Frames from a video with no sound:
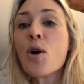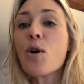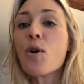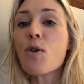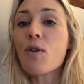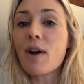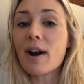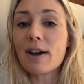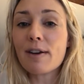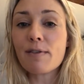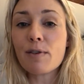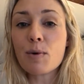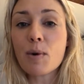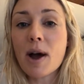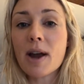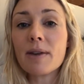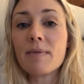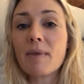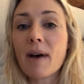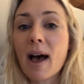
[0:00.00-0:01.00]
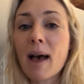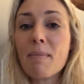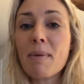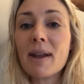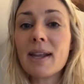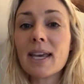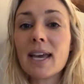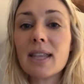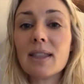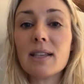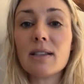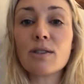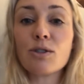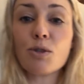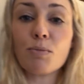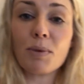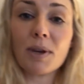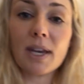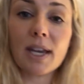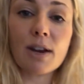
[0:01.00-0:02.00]
All right, everyone, I better get this
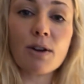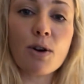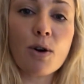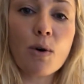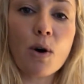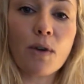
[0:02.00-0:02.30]
superhero